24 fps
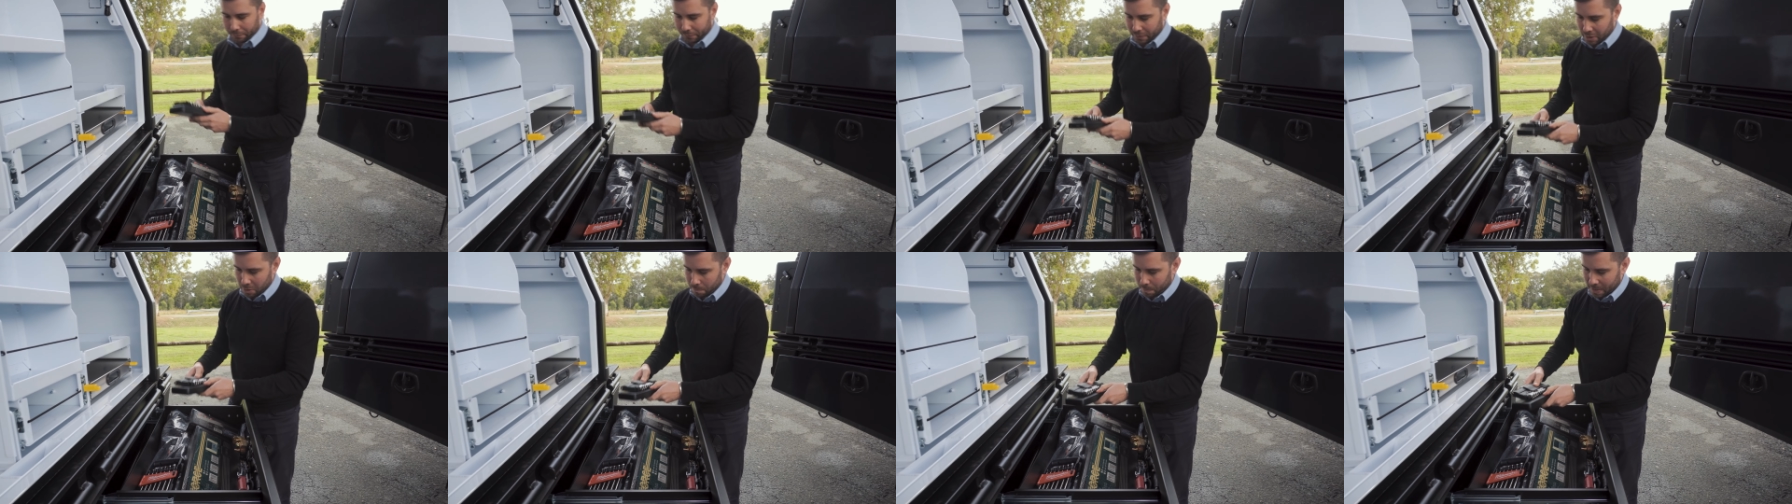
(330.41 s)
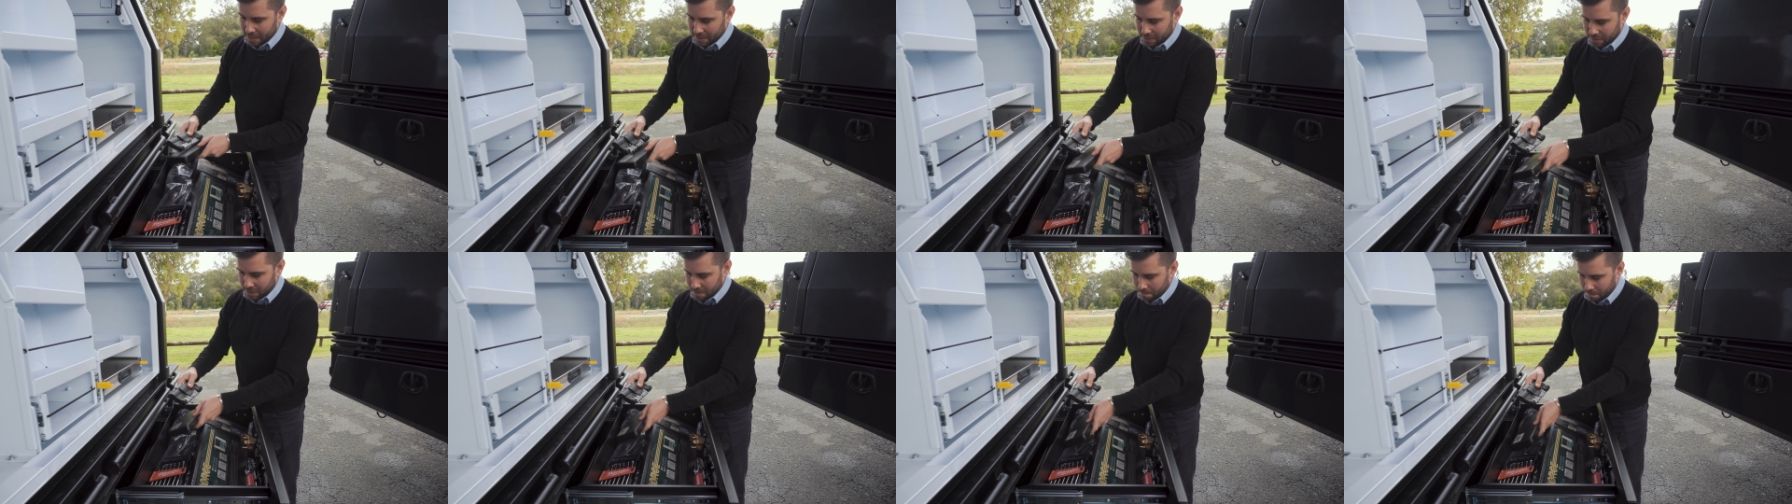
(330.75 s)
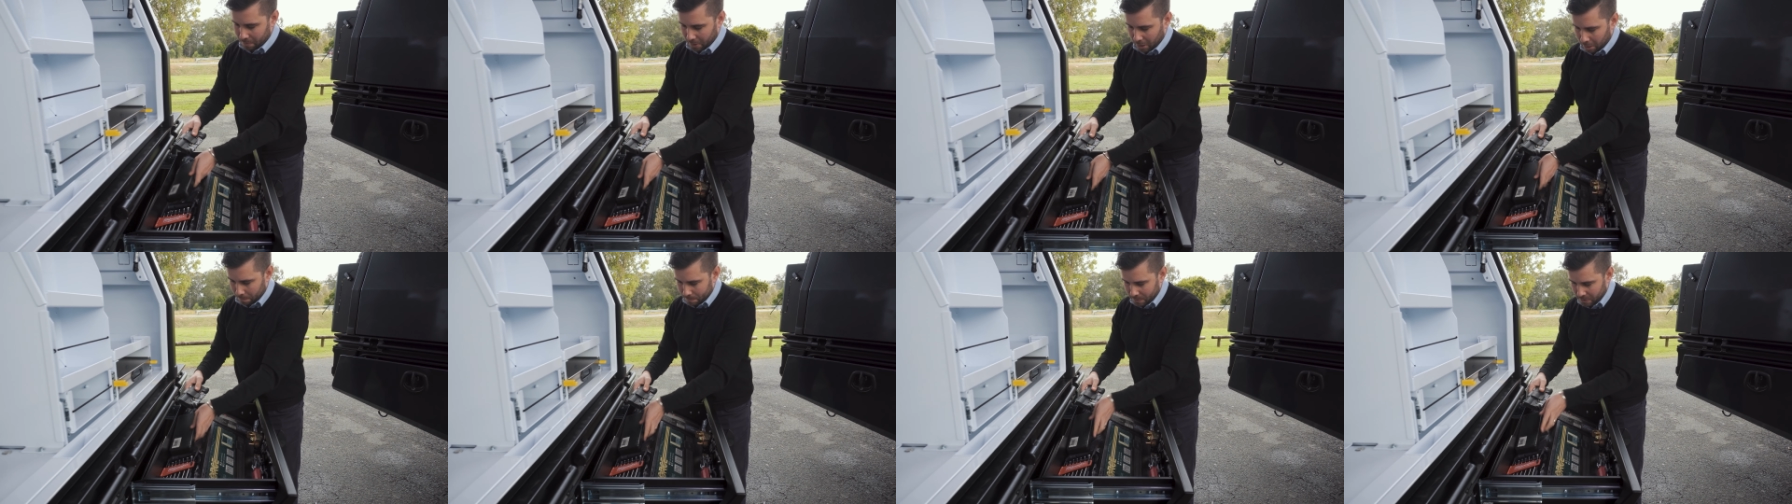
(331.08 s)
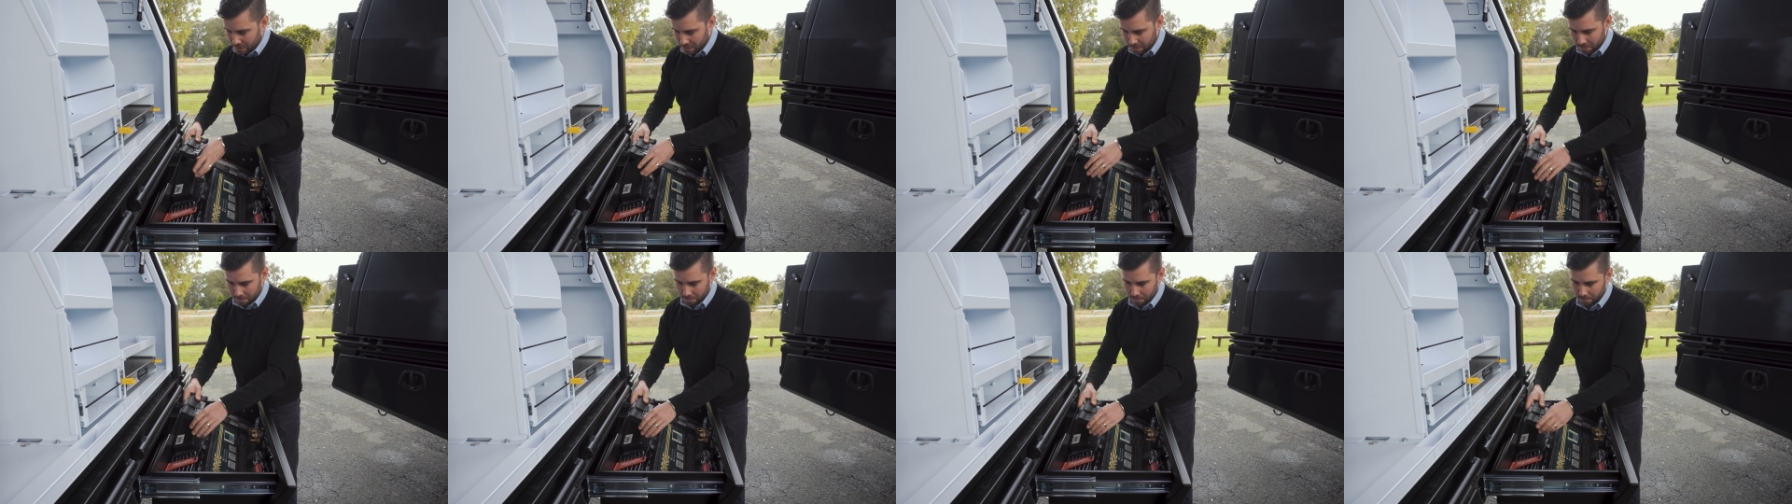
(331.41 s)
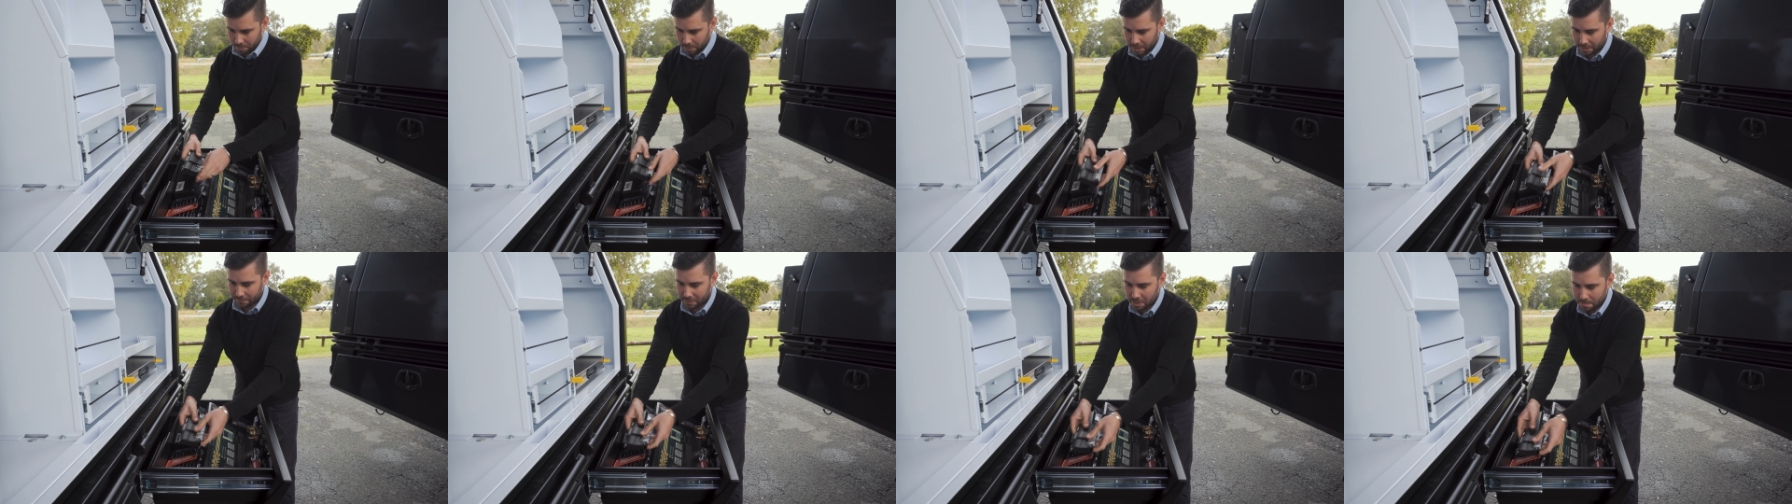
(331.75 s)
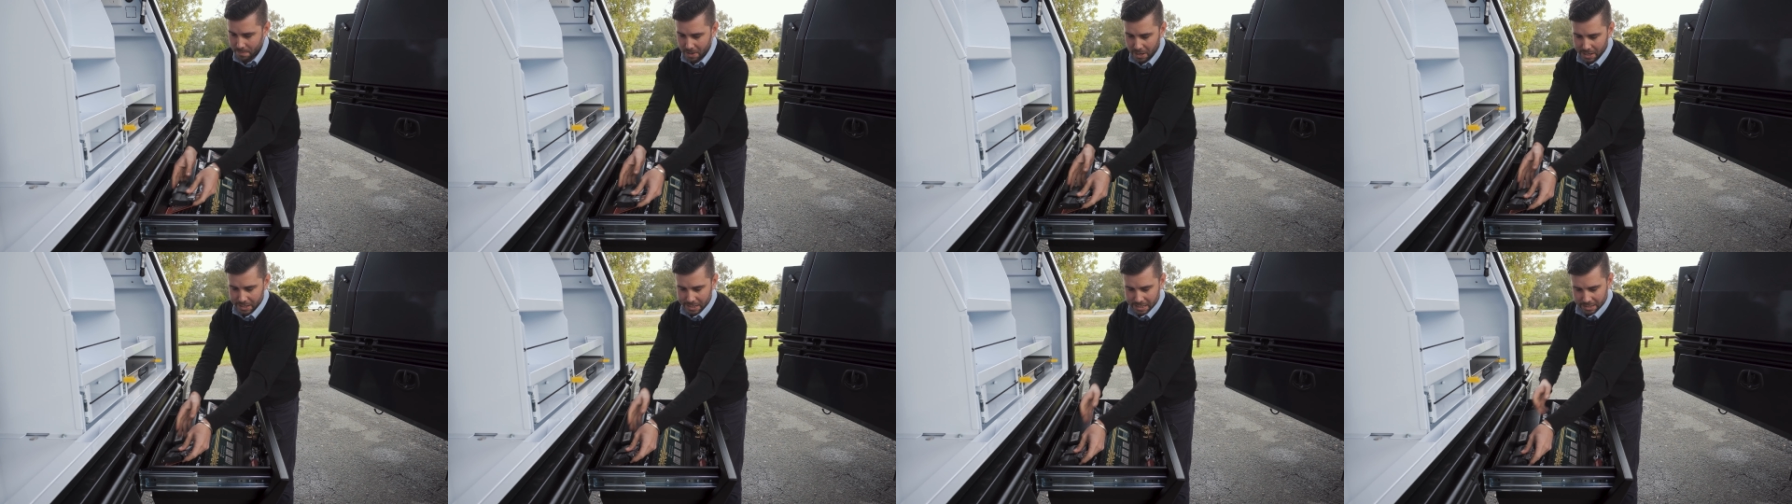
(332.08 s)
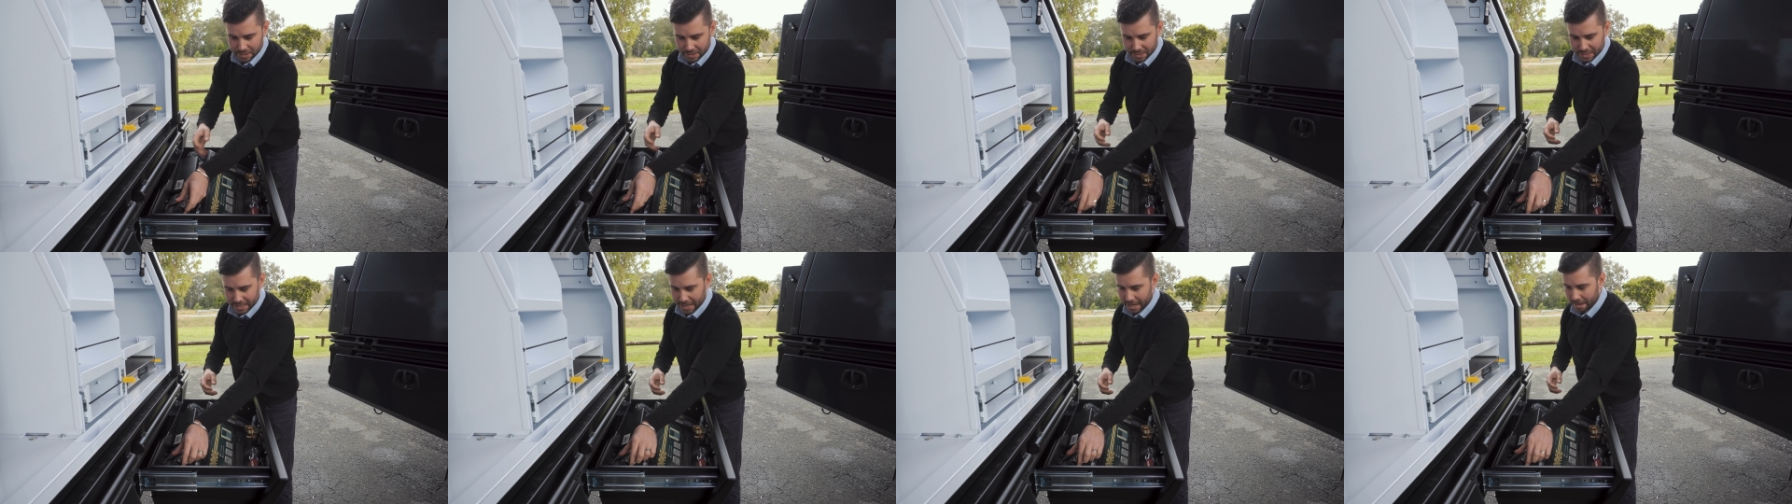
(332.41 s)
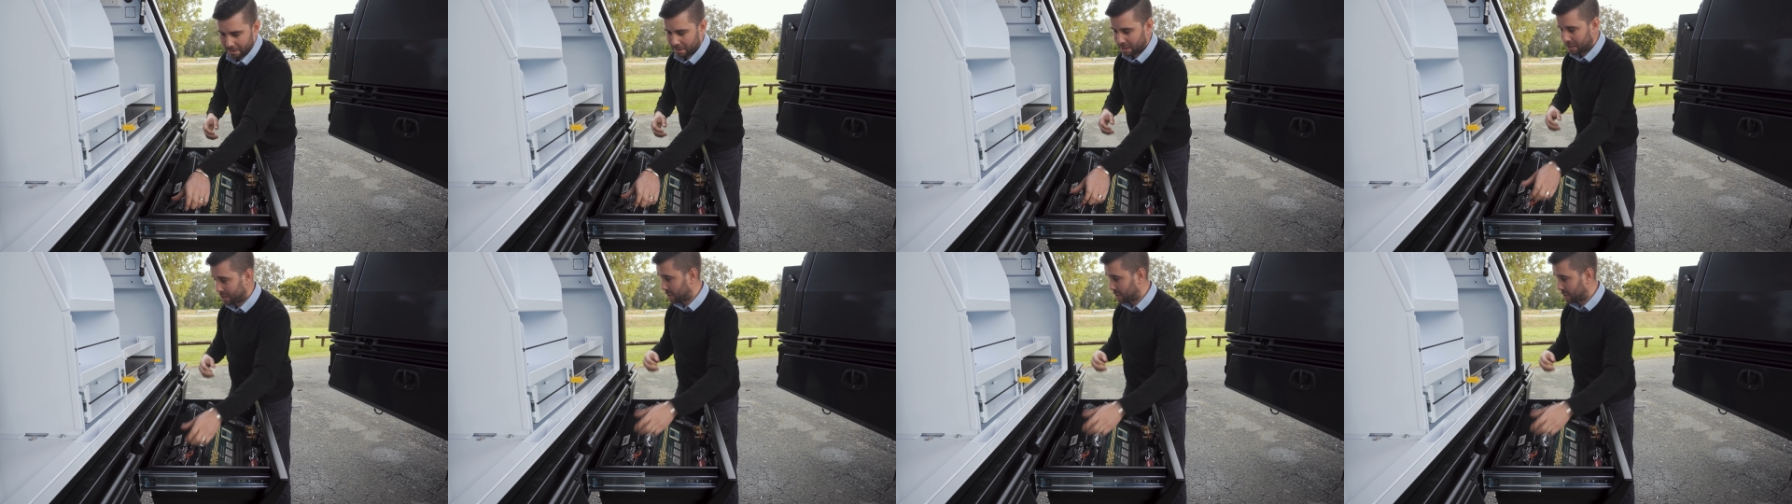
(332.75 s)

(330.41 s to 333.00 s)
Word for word: few bits and bobs, whatever you might need to carry.